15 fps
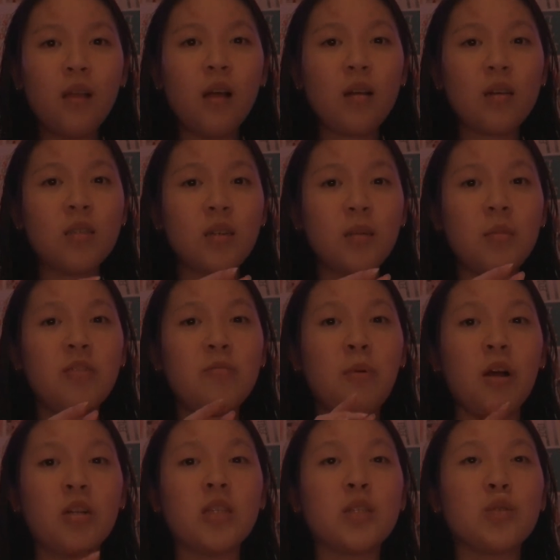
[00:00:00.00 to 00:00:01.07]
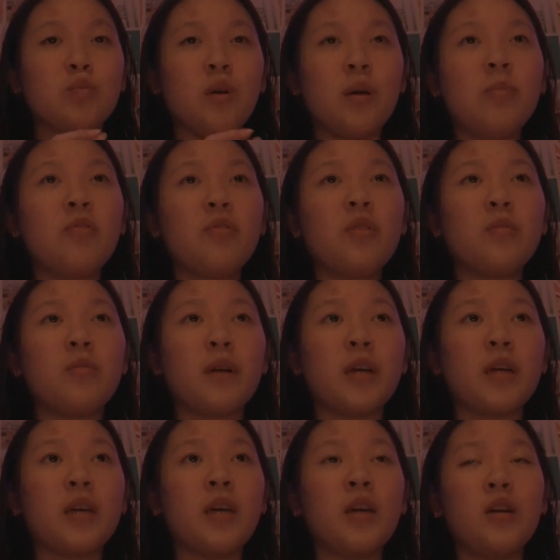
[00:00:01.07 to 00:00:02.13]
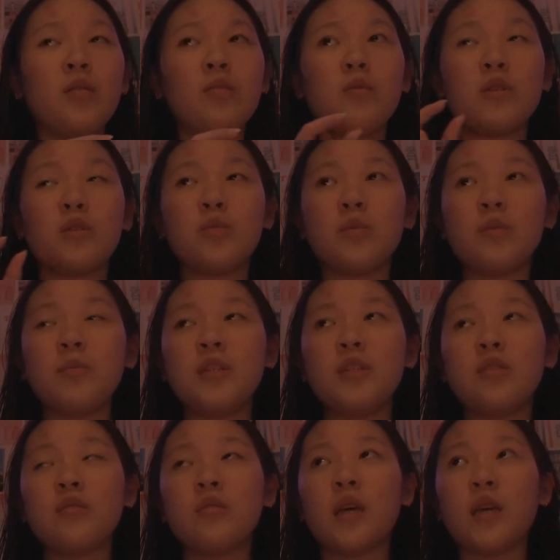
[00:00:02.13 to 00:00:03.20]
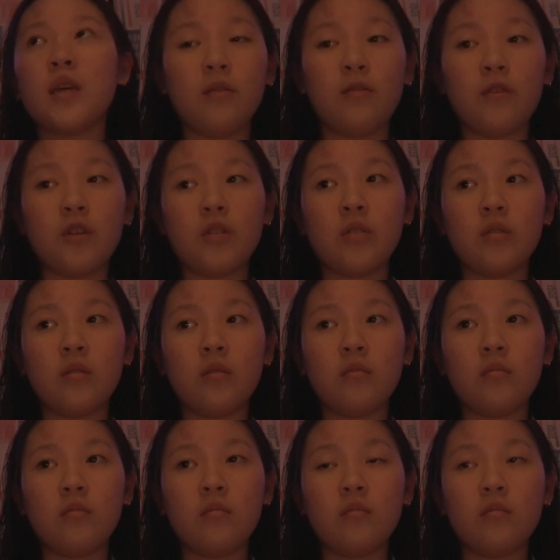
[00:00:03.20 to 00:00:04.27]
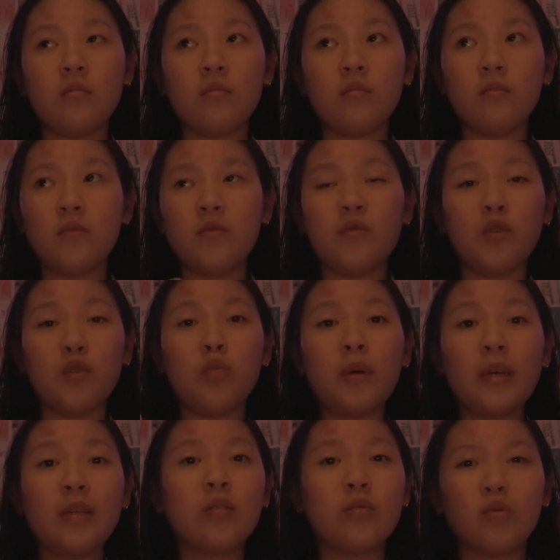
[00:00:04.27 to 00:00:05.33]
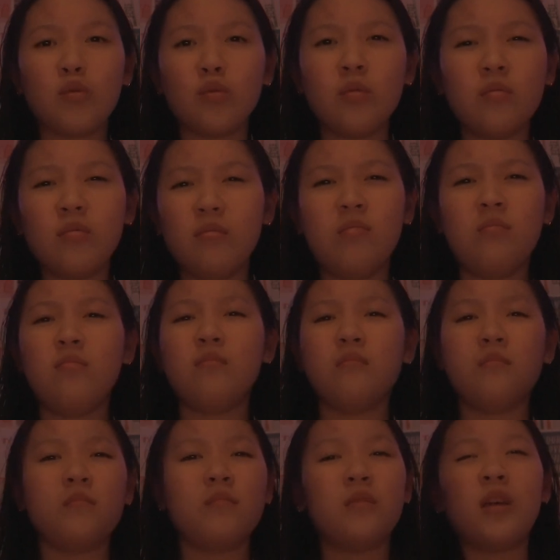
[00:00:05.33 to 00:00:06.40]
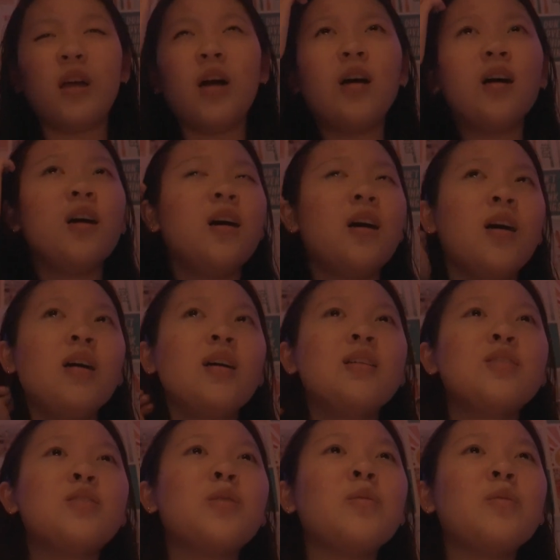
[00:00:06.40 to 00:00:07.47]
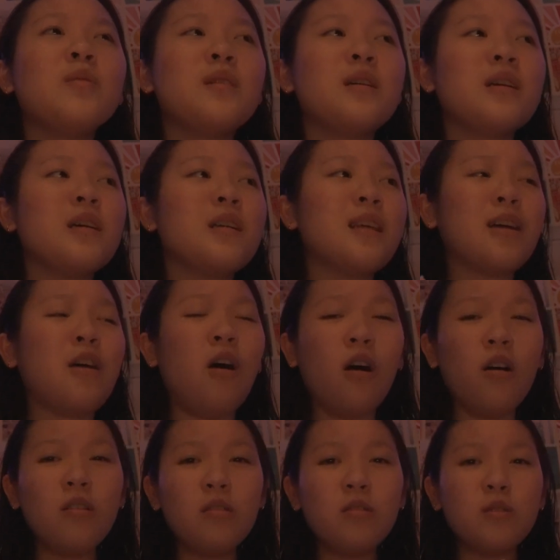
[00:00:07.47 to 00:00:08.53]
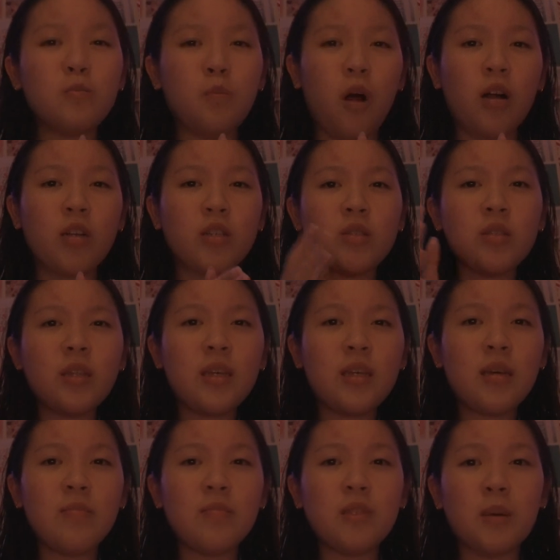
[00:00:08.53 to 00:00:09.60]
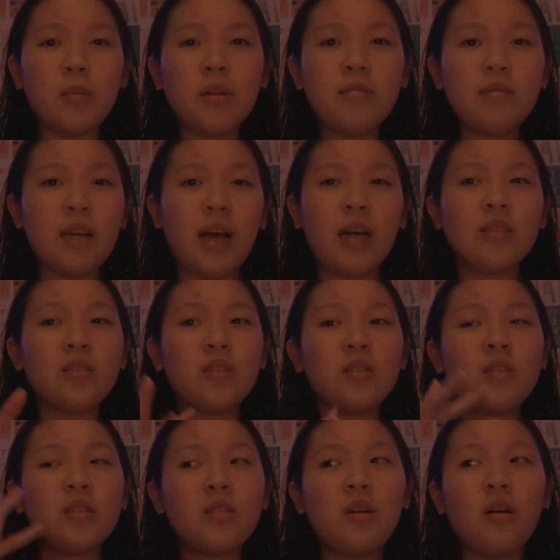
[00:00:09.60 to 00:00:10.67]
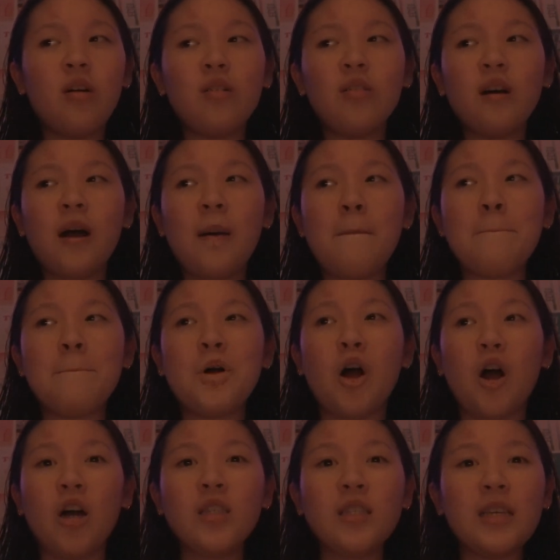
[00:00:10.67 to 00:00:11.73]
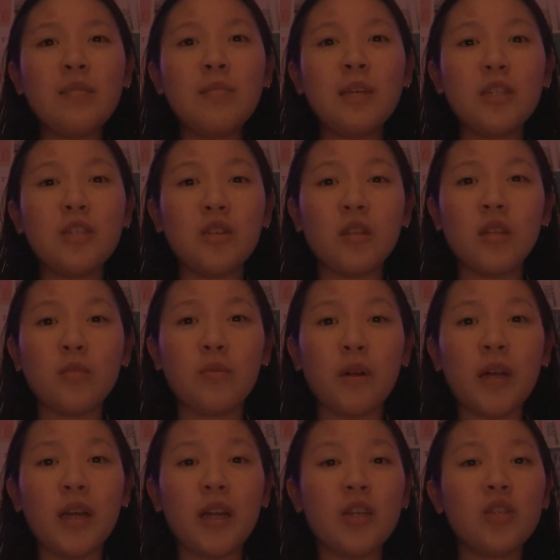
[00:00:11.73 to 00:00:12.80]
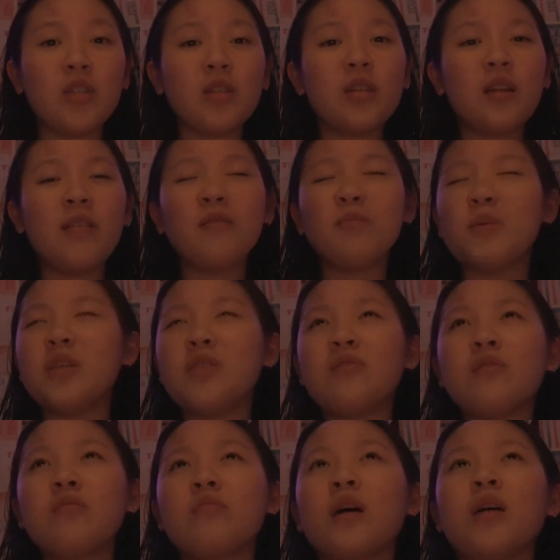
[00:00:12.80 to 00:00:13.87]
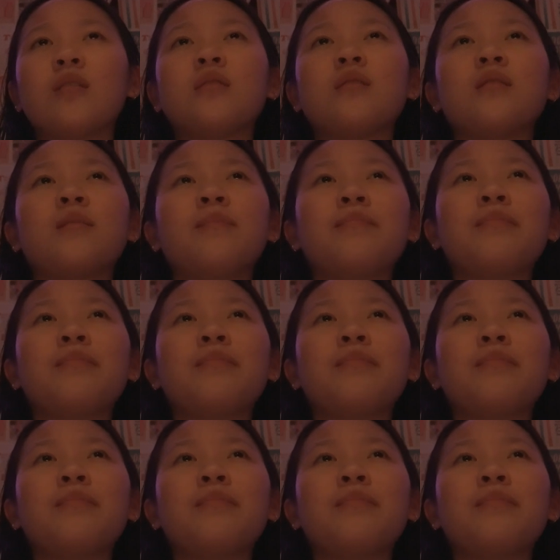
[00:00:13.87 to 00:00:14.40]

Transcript: our summative projects right before the break, which will be due like the first few weeks of school. Yeah. So like all those projects are like summative tasks are like all haunting me during the break and I just couldn't have a peaceful rest.